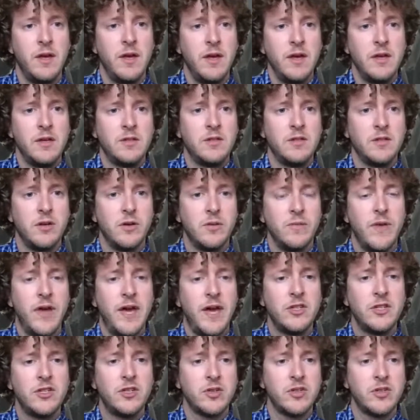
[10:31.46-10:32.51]
So
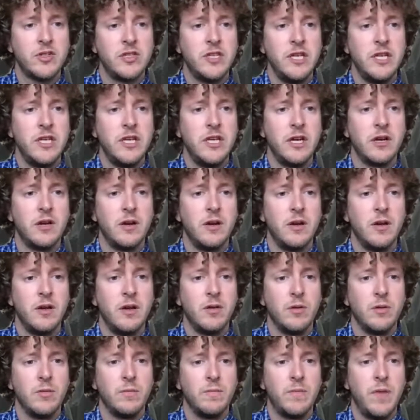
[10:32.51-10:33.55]
as you'll see here,
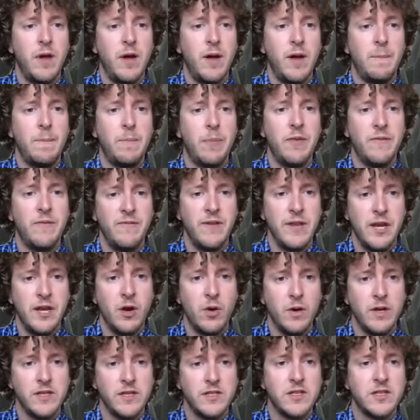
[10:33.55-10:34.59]
the
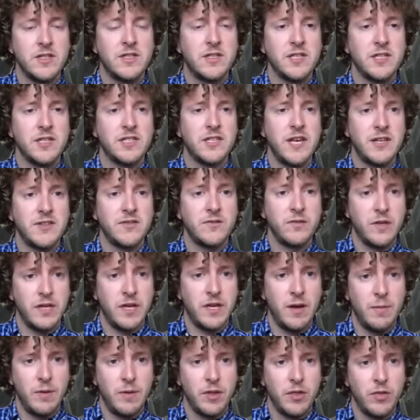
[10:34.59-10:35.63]
video is successfully
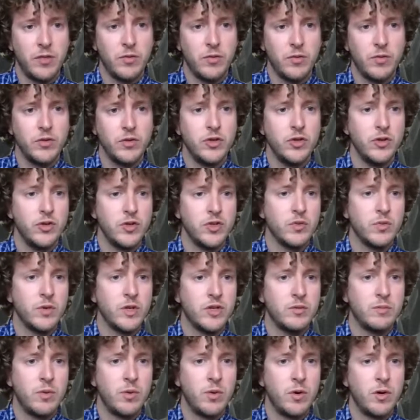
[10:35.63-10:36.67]
coming through to
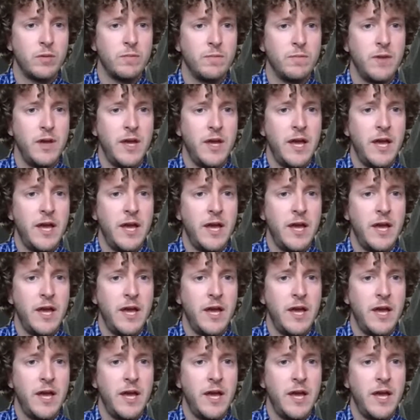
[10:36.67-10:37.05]
Switchboard,